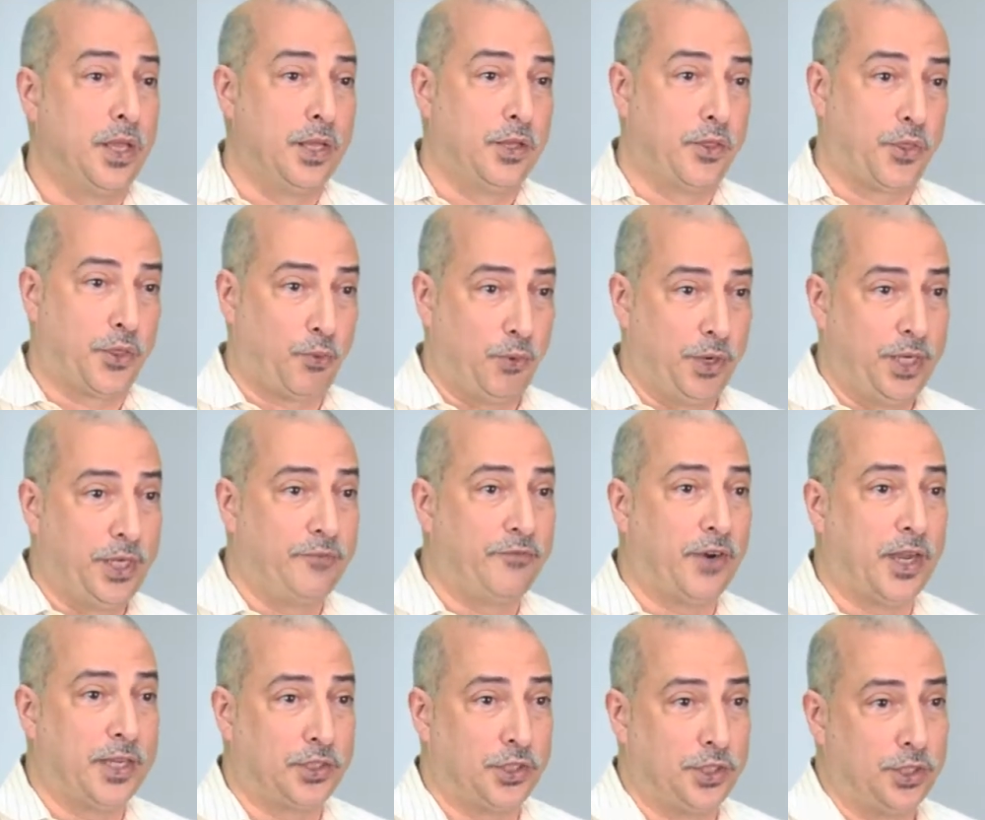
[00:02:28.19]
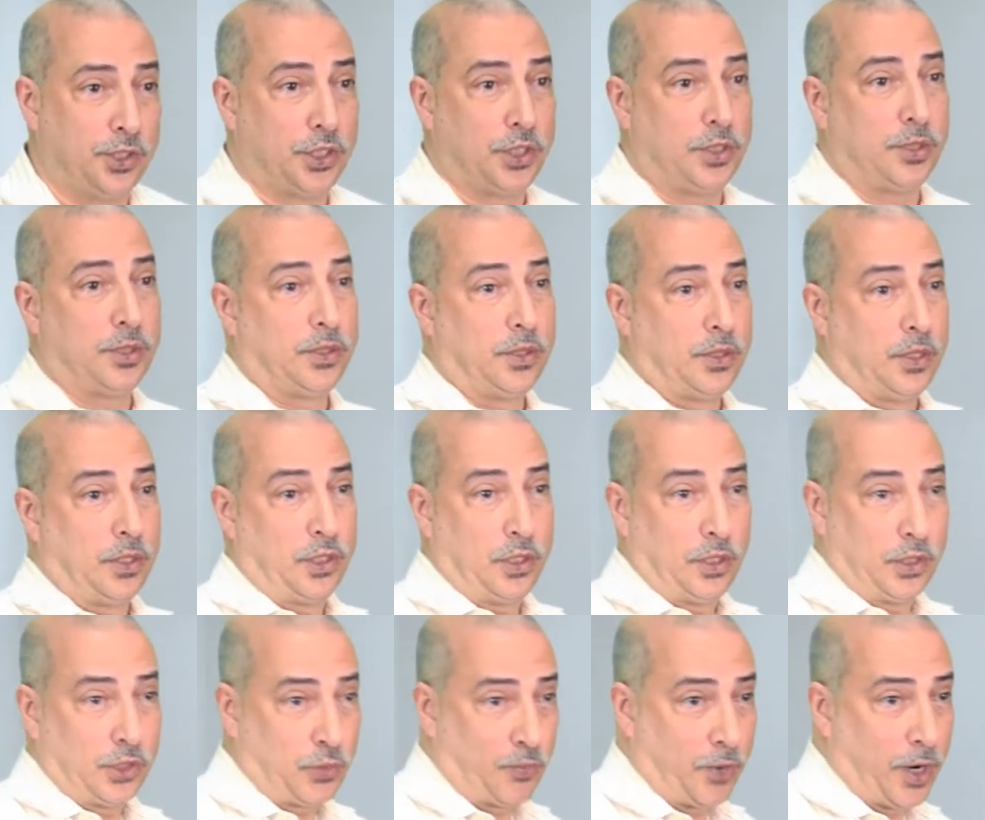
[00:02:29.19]
3 devices
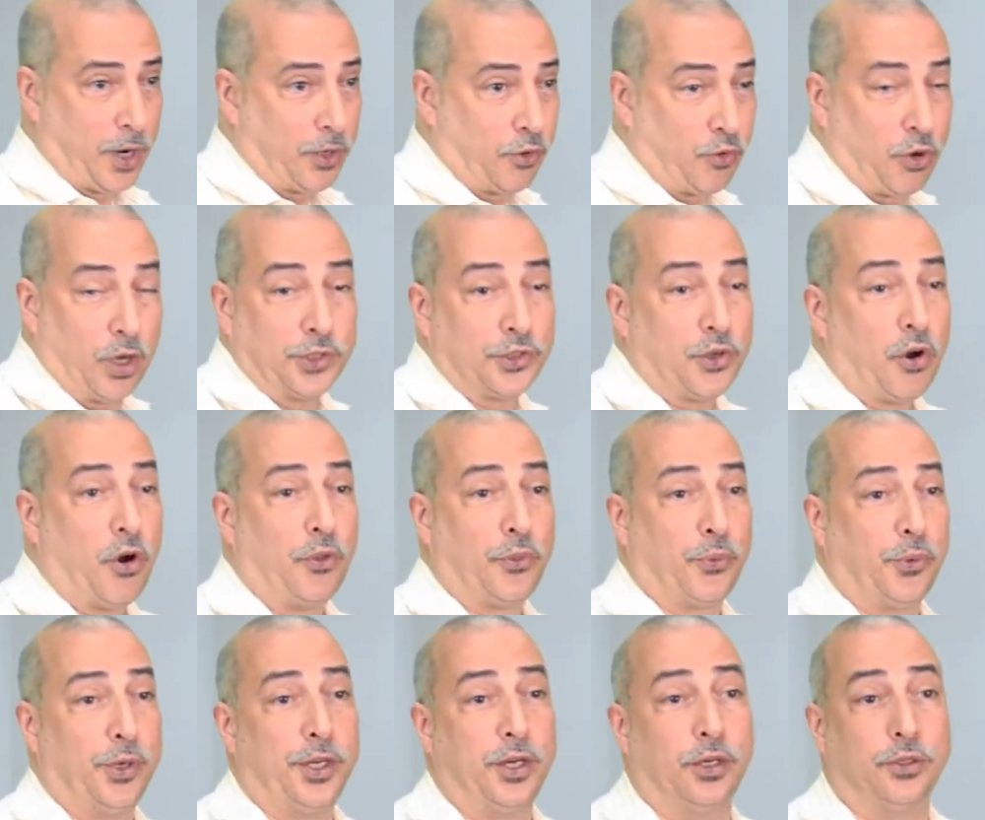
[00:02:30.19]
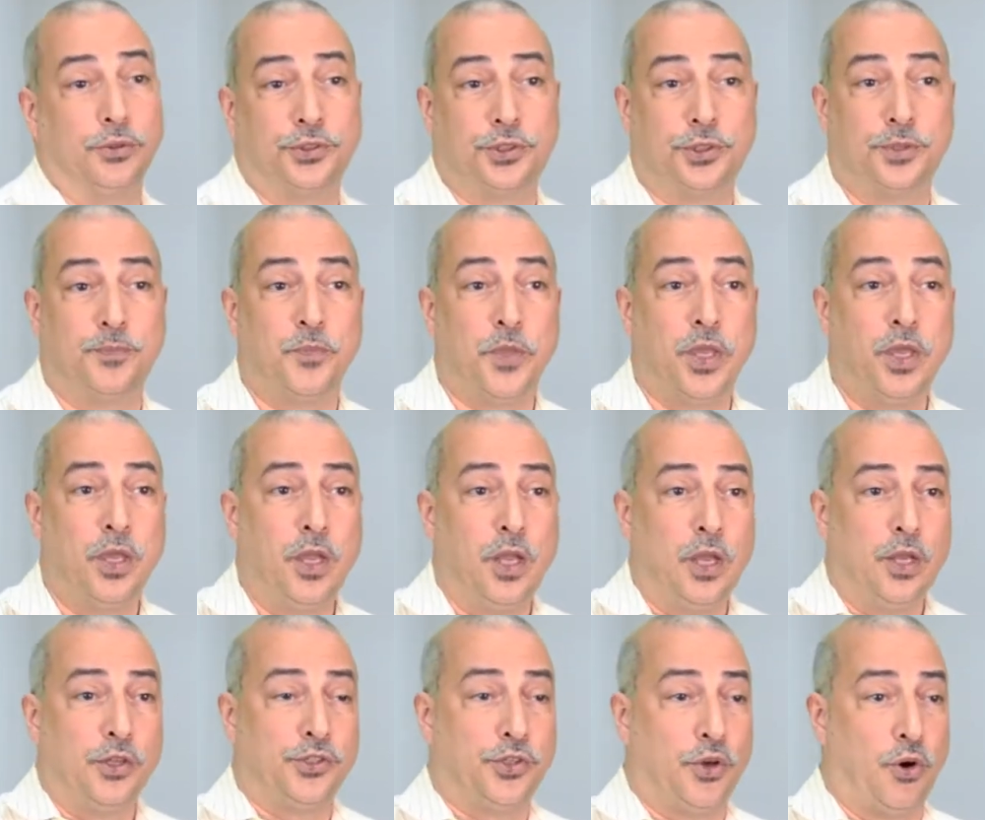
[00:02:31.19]
spread across all 3 nodes.
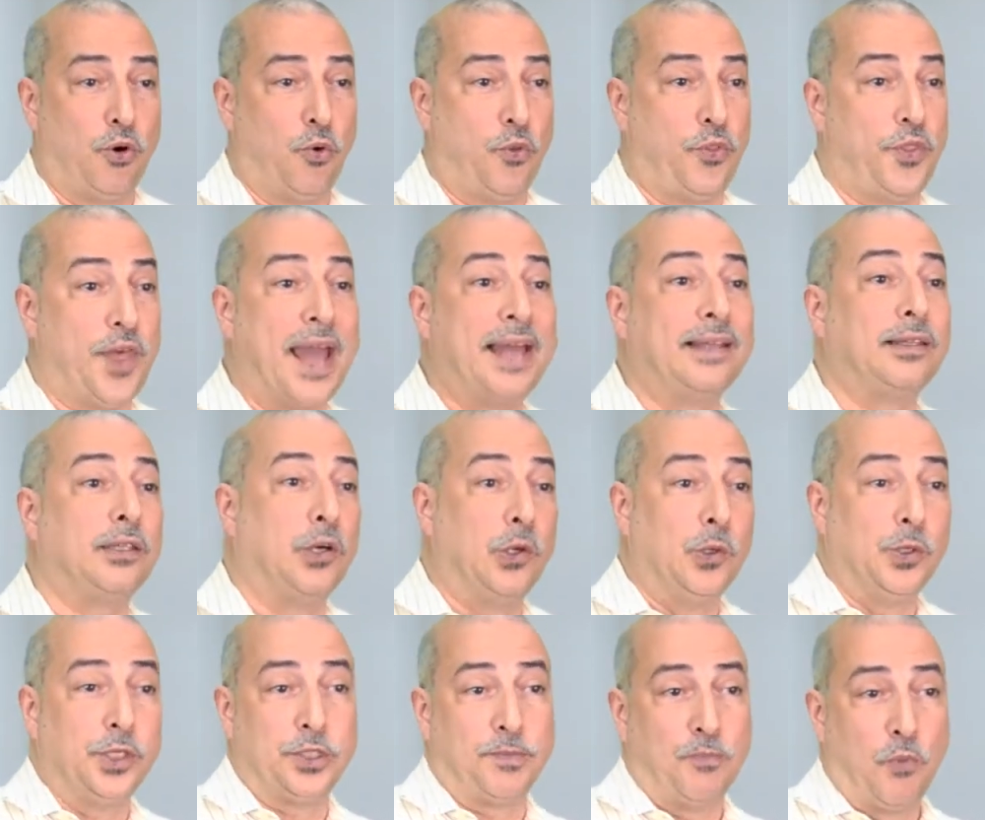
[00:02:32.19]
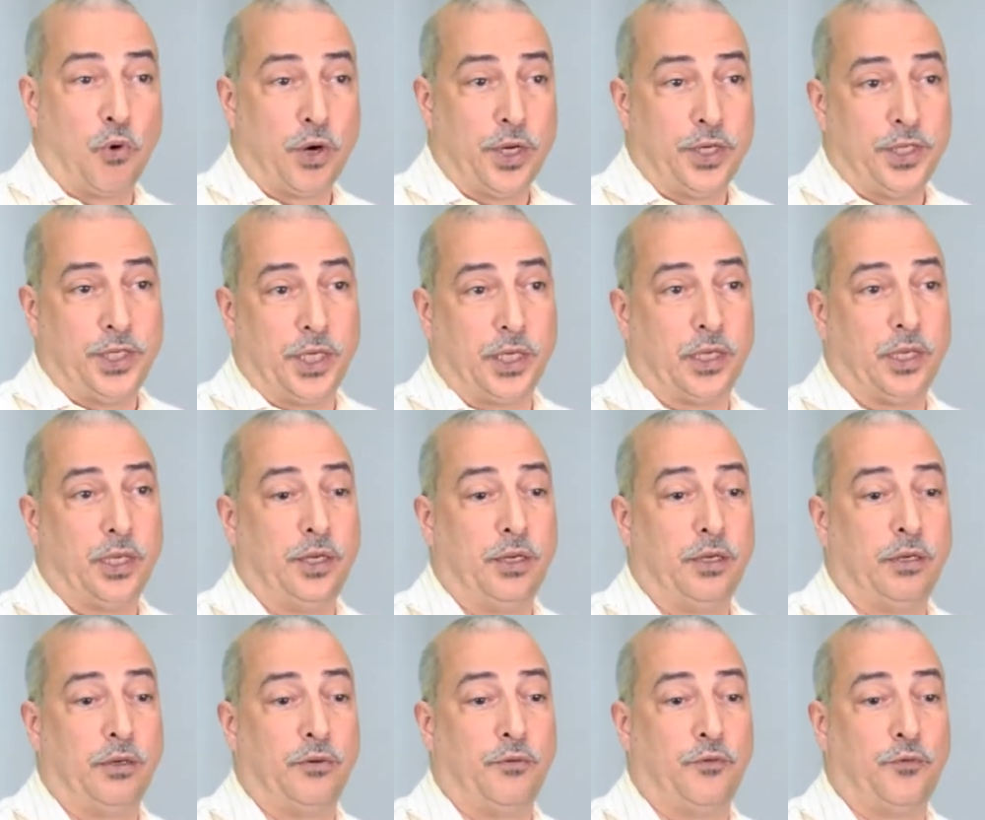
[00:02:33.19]
So that load is more
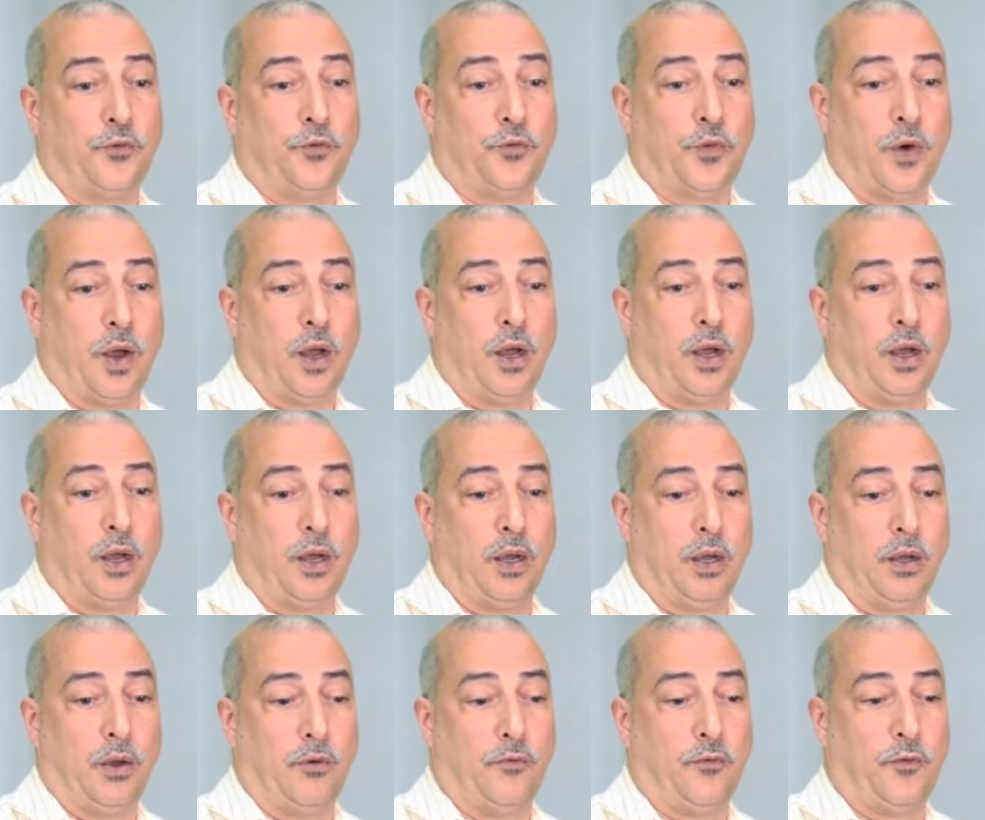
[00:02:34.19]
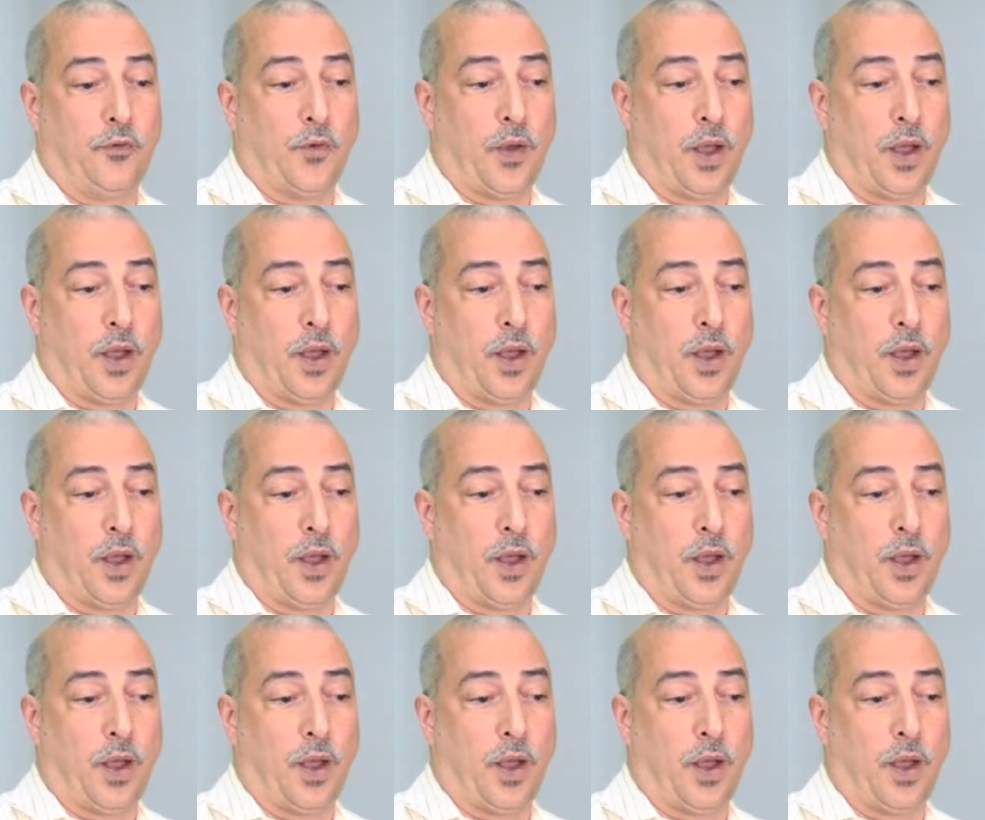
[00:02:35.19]
indicative of